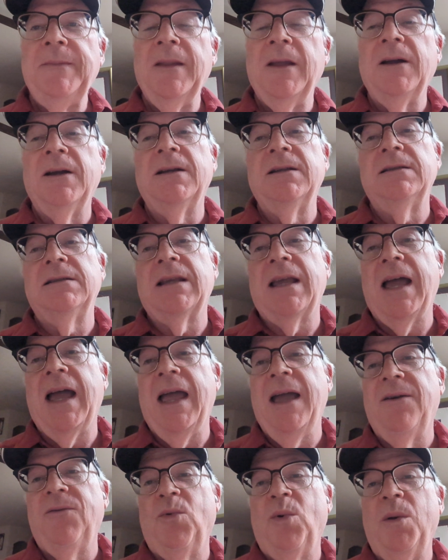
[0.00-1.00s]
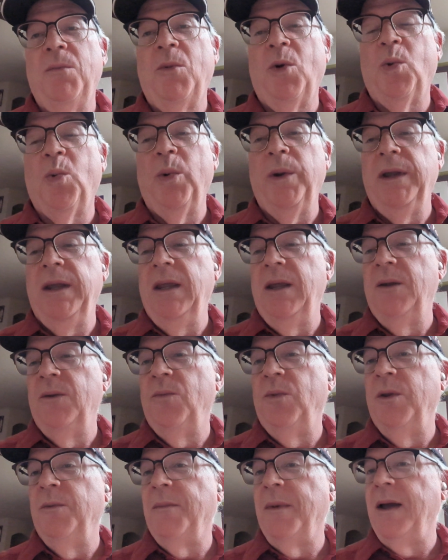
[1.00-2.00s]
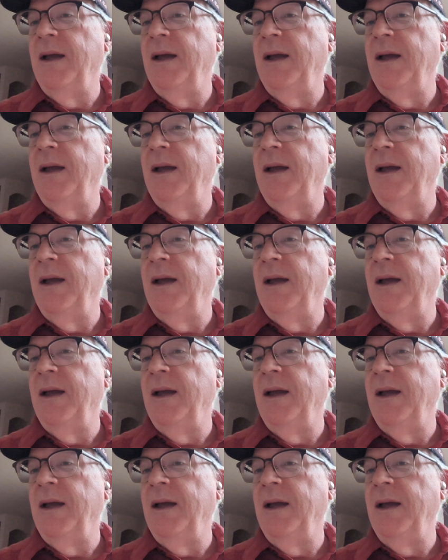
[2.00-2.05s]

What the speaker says: because I have one more weekend with